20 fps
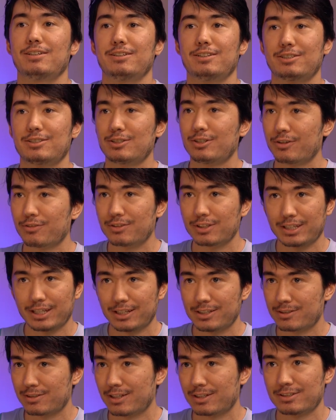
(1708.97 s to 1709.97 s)
That's not the
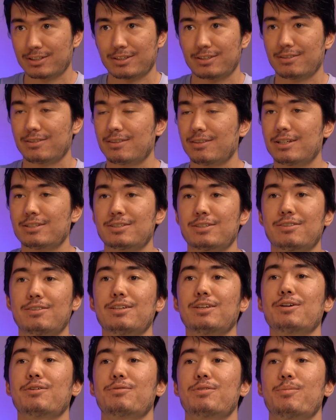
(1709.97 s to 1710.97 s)
case. That's a
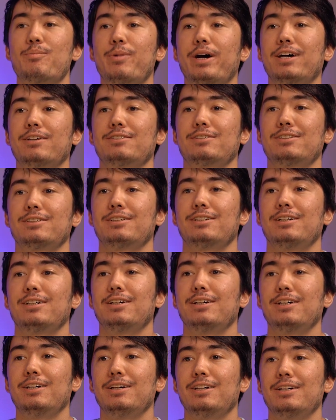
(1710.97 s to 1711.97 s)
thing of the past.
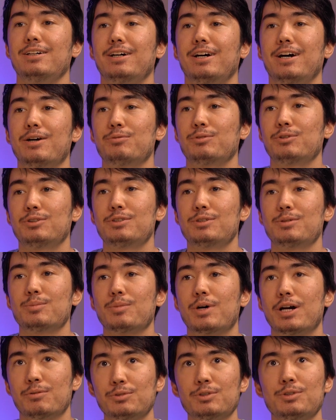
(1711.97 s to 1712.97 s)
I
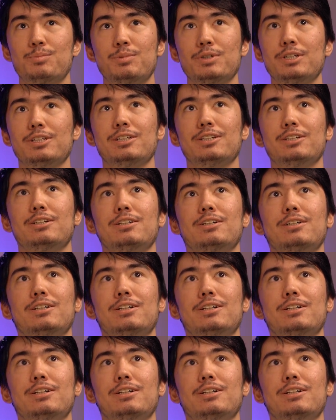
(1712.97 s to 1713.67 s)
would be